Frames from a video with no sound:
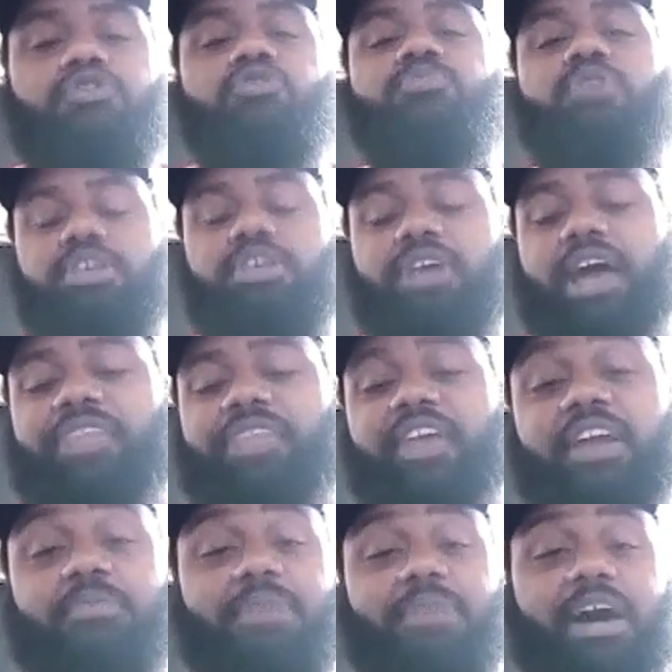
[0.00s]
If you bought, you gotta
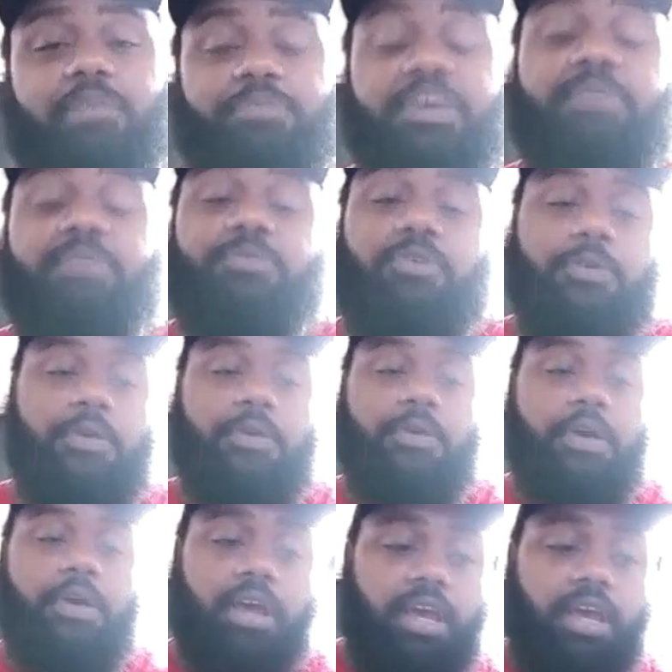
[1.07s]
think about it. People
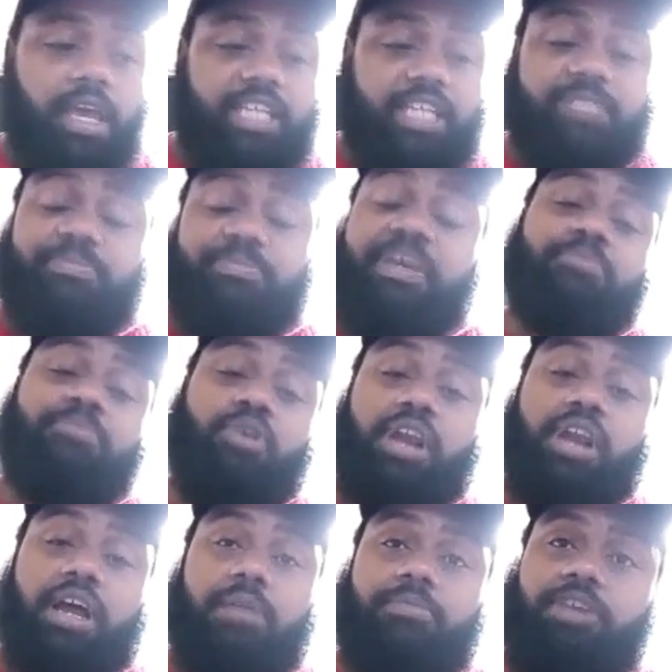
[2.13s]
is being
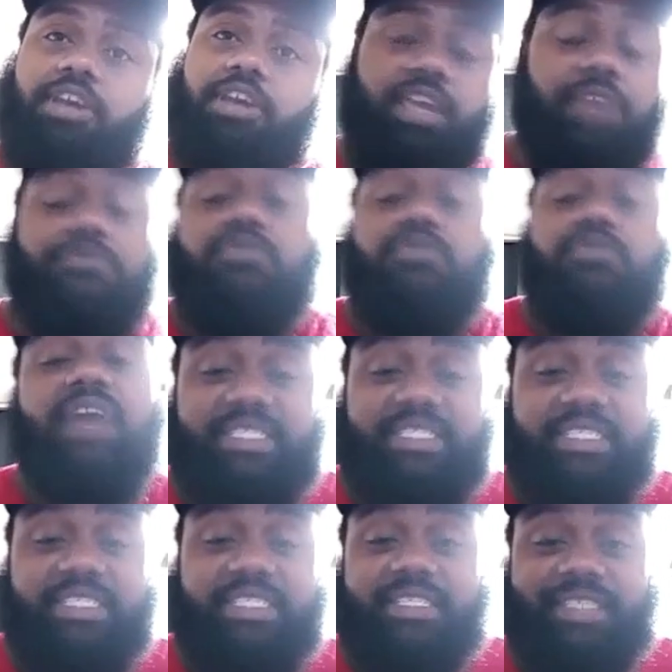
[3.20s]
bought up. You, if you raised
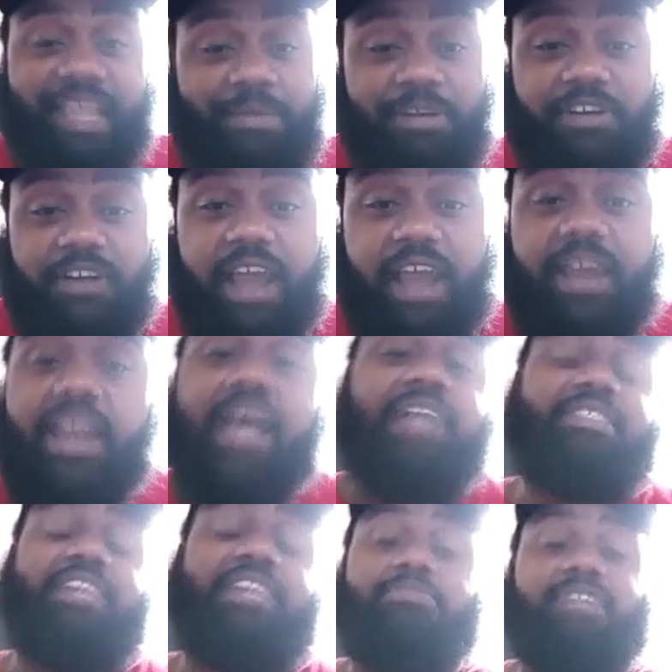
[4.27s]
as a Democrat, nine
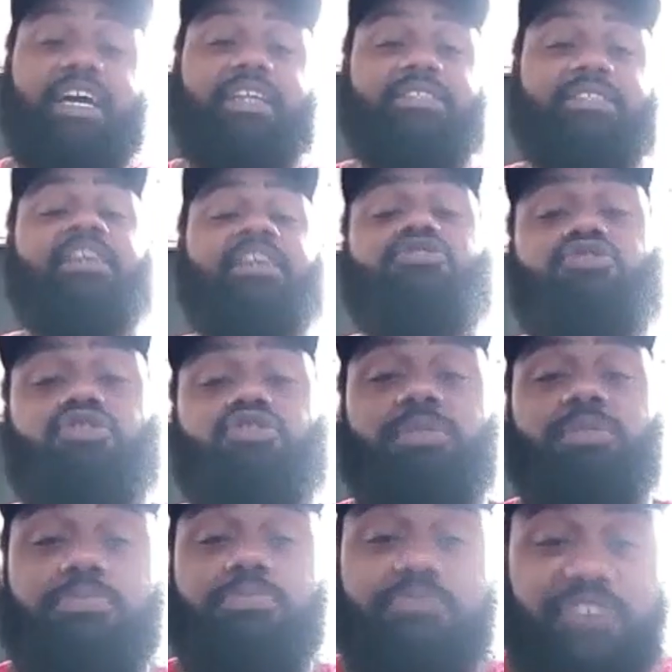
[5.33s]
times out of ten you're gonna
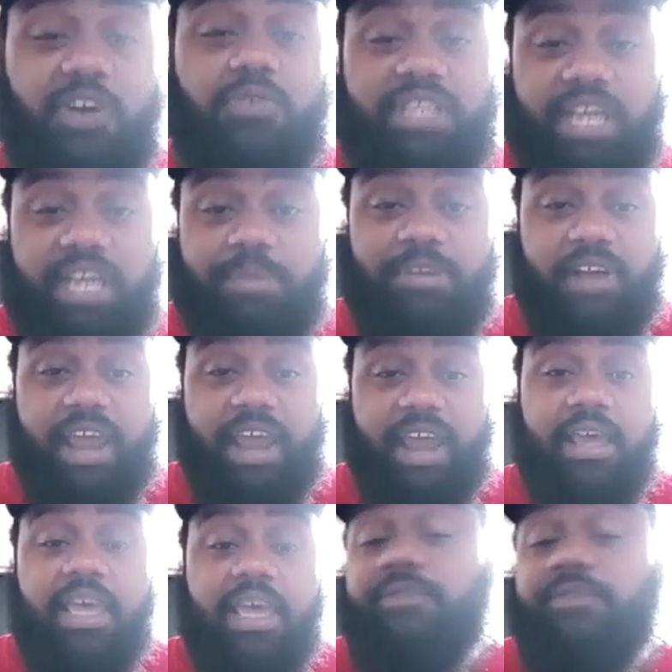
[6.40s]
be voting Democrat
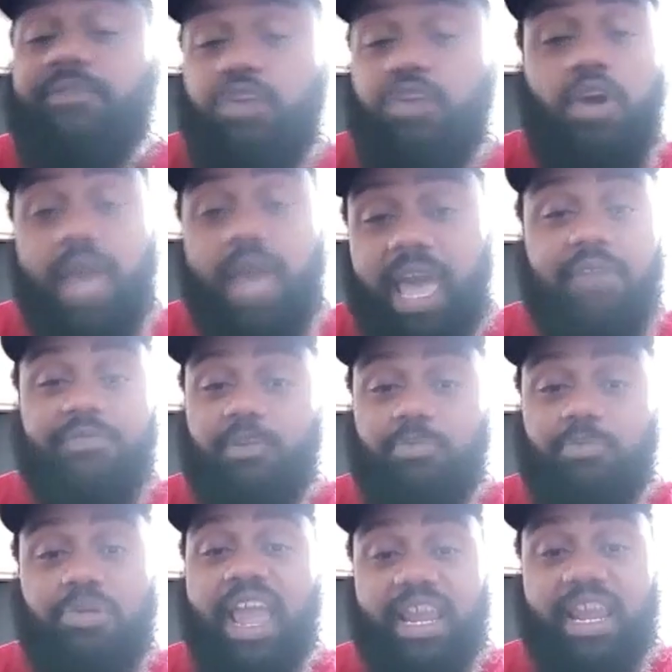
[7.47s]
if you don't have the
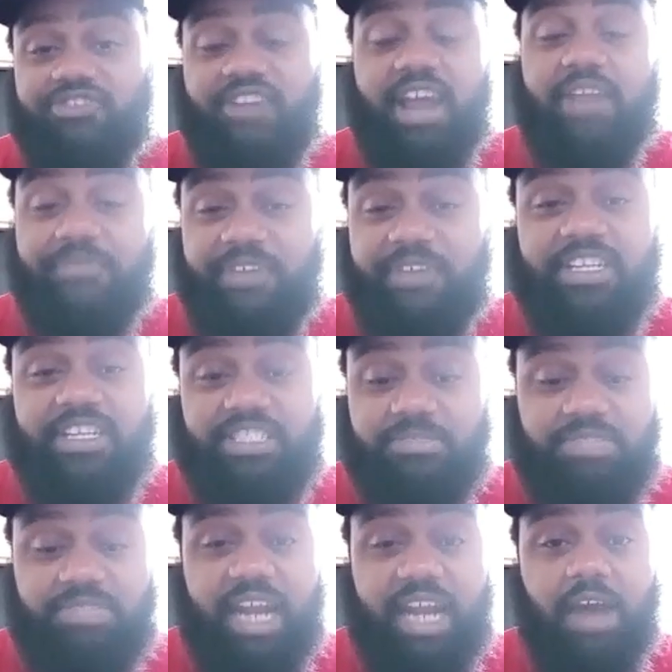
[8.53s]
brain to try to figure some
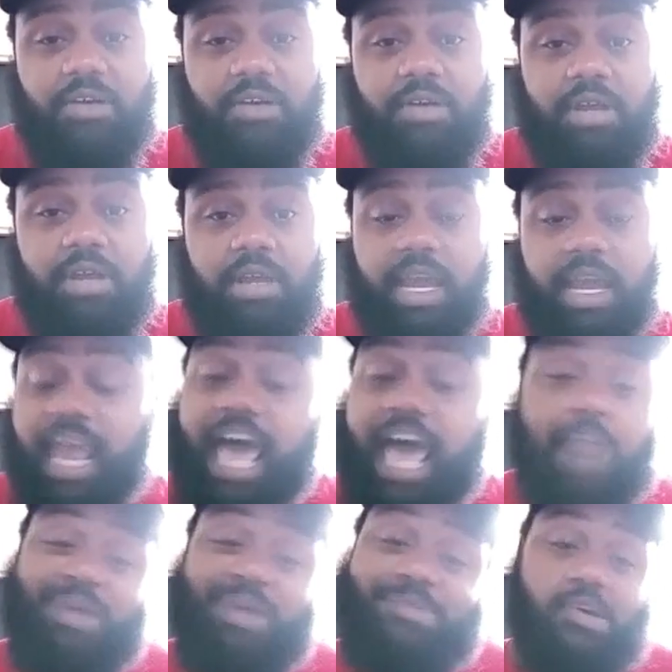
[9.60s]
shit out. A lot of
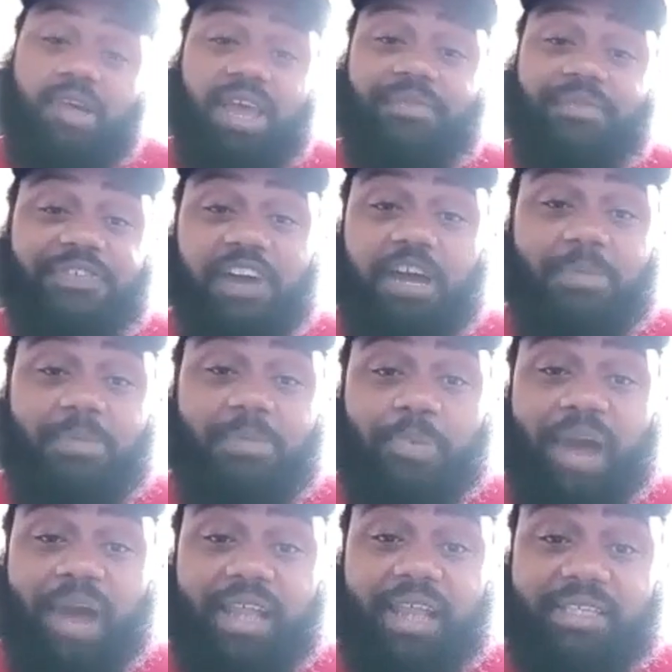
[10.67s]
mm-hmm. people don't give a fuck about
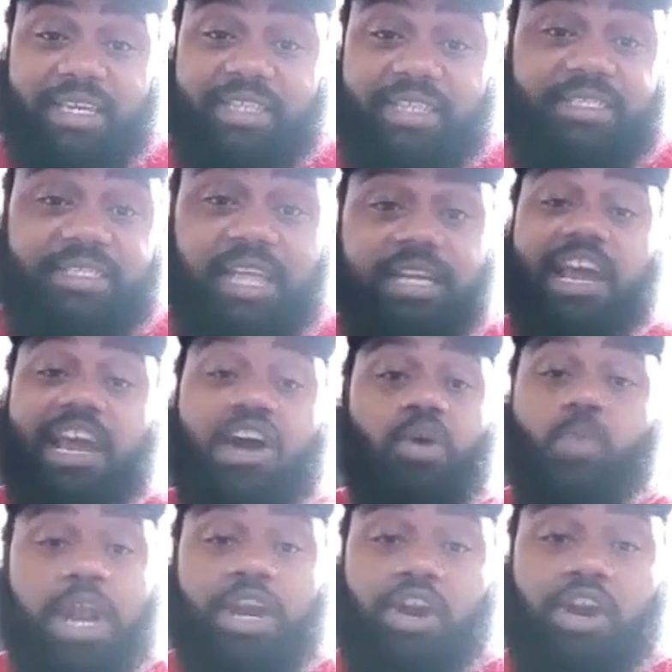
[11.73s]
politics. They
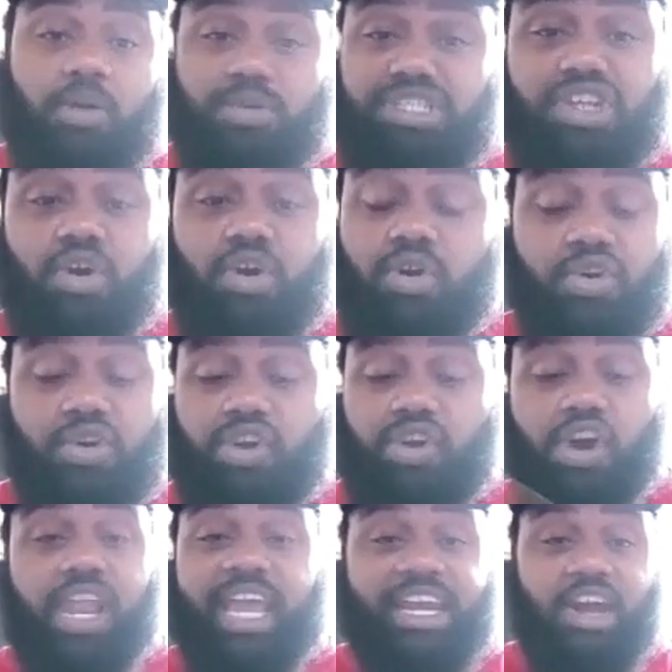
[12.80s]
don't want to know what's going on.
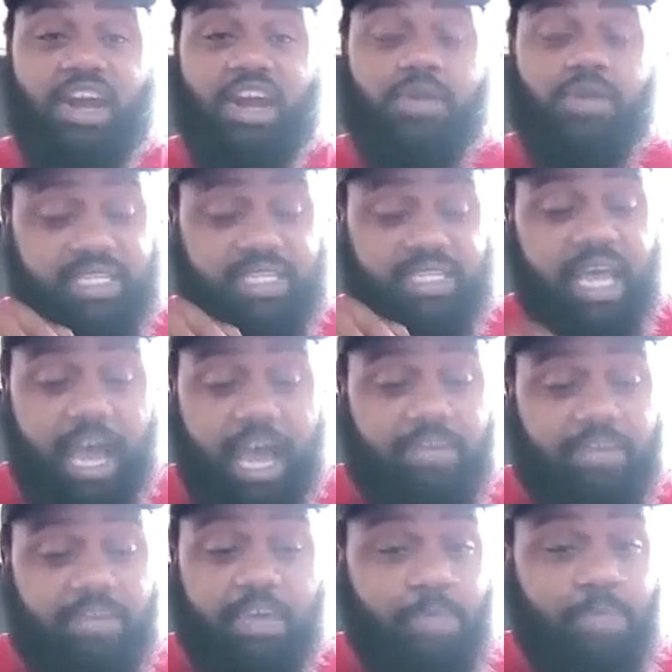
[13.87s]
All they know is I'm
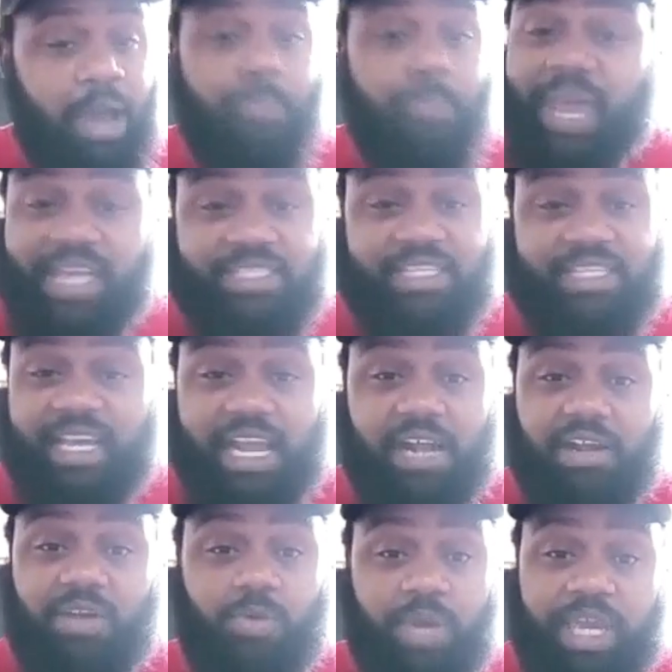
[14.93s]
getting my paycheck
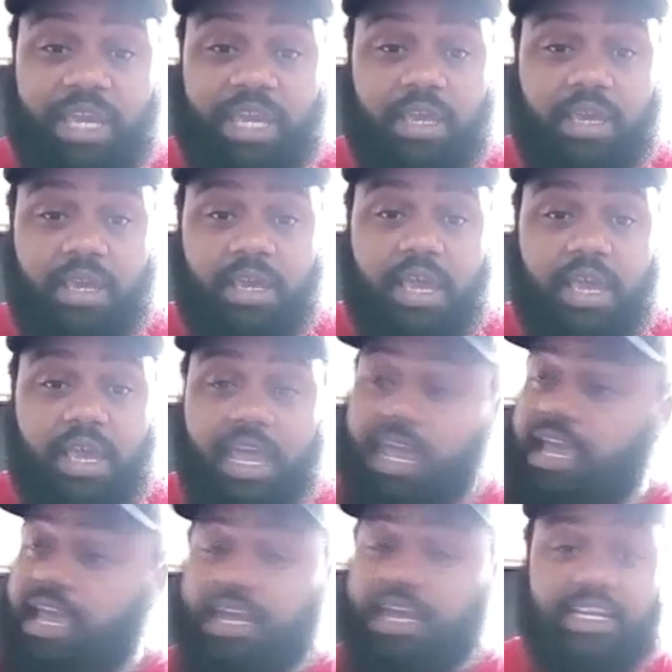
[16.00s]
every week,
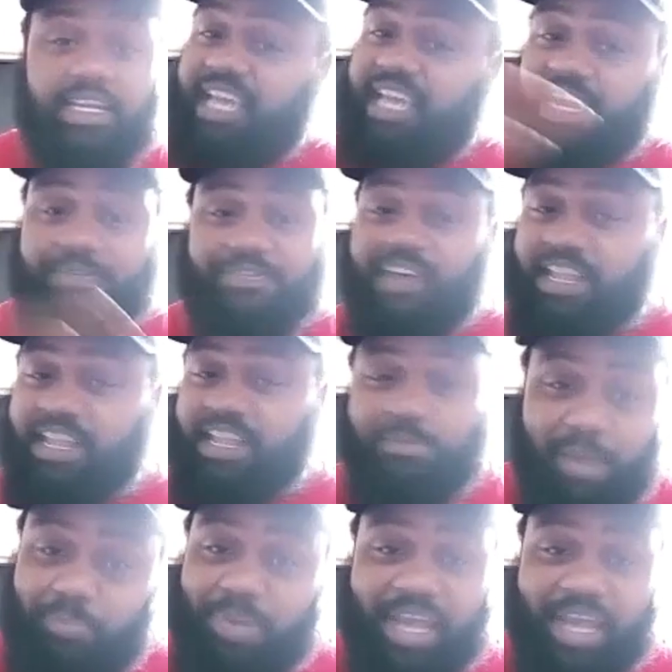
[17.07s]
and this ain't affecting
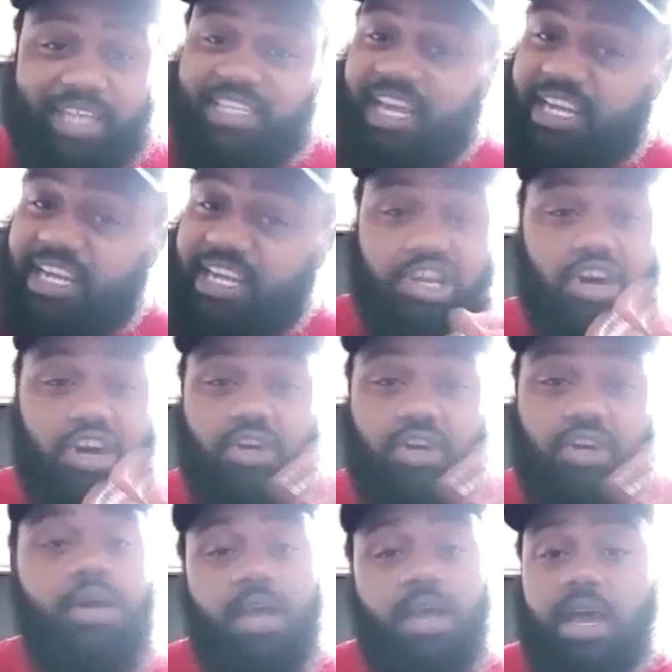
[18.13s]
my paycheck. So
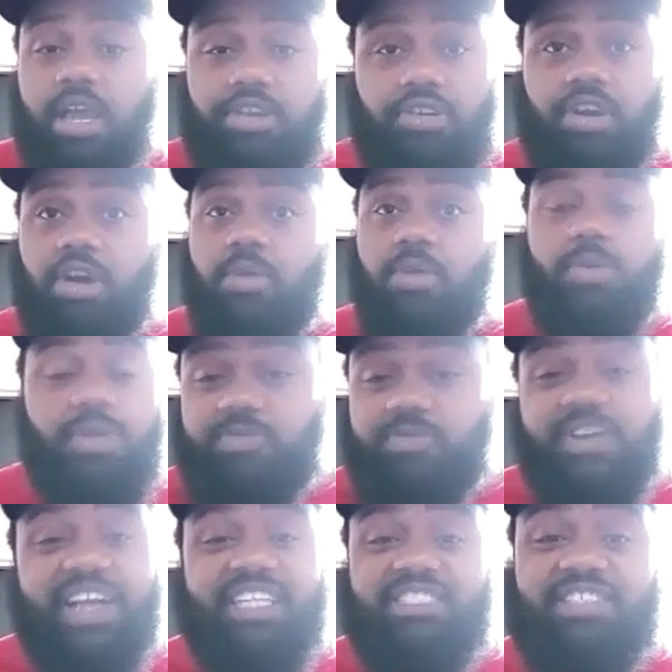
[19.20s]
you know we was
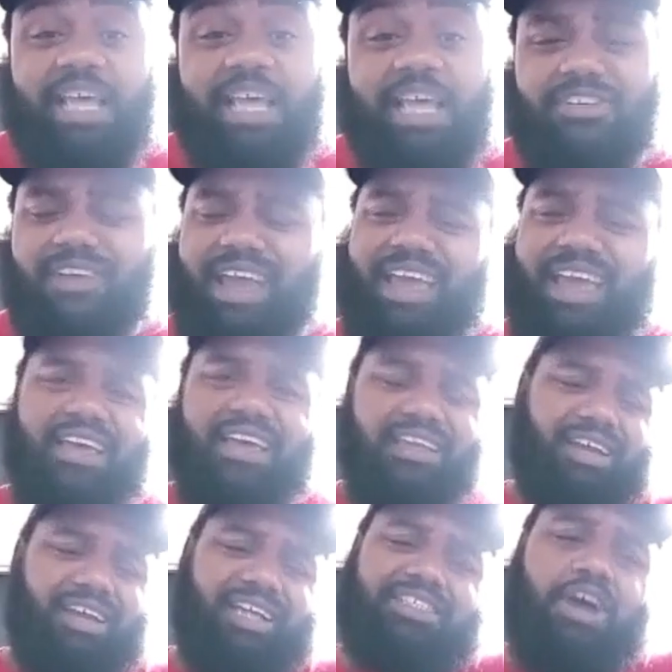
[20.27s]
raised Democrat.
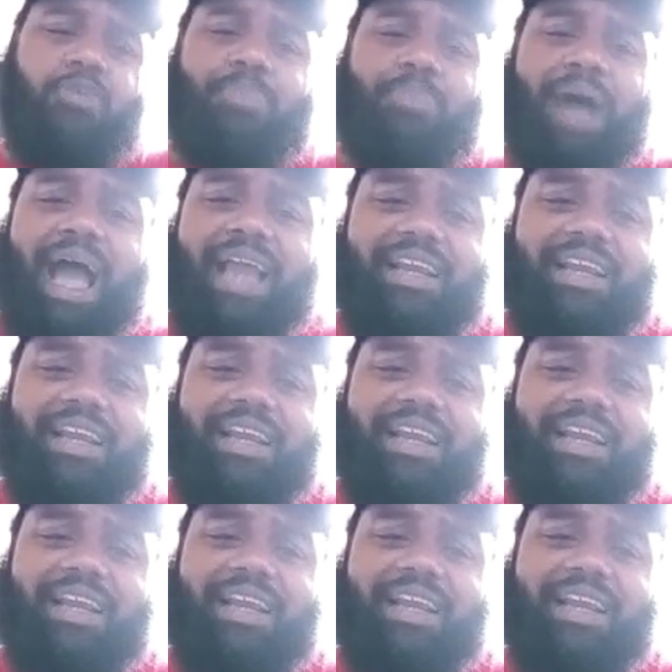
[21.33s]
That's how we Biden.